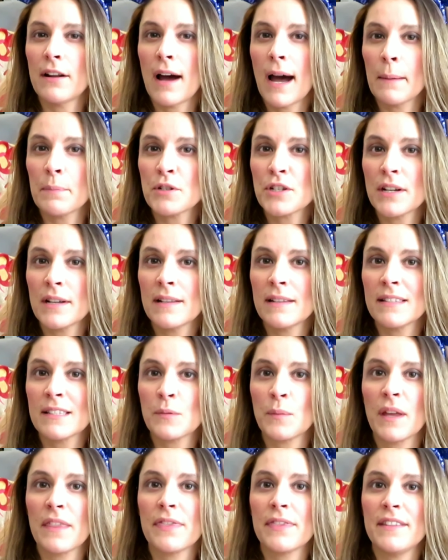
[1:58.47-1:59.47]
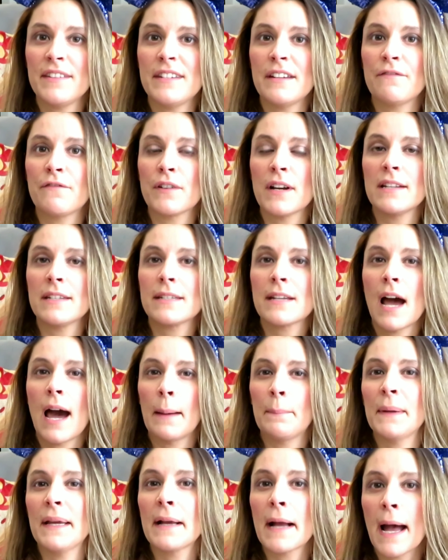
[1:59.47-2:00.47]
options with different
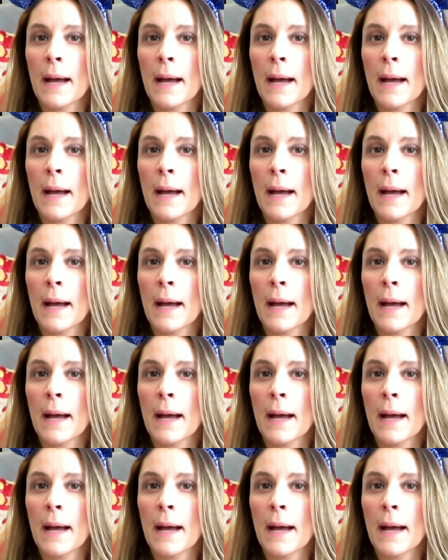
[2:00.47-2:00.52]
topping